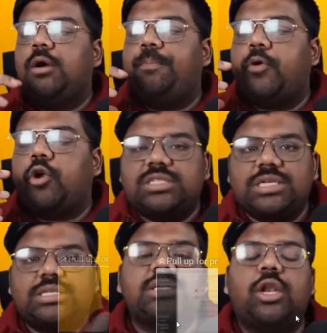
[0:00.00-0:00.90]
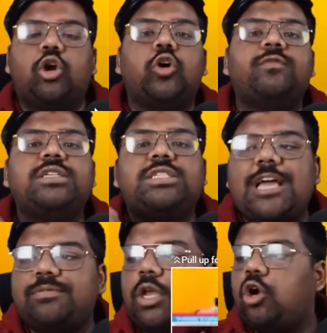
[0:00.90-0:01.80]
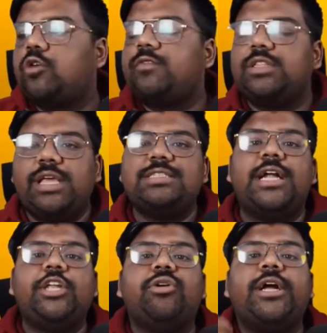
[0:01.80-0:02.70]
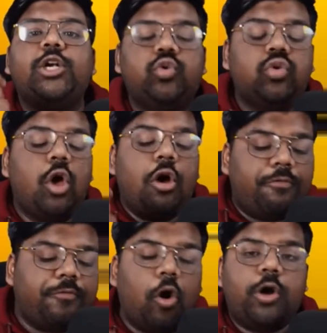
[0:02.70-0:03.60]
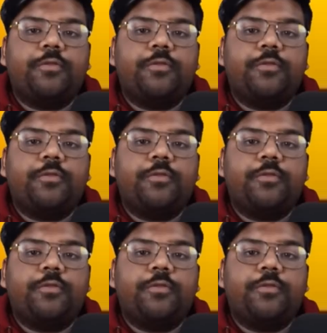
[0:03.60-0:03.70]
processes, a lot of the steps, a lot of the things that you can do for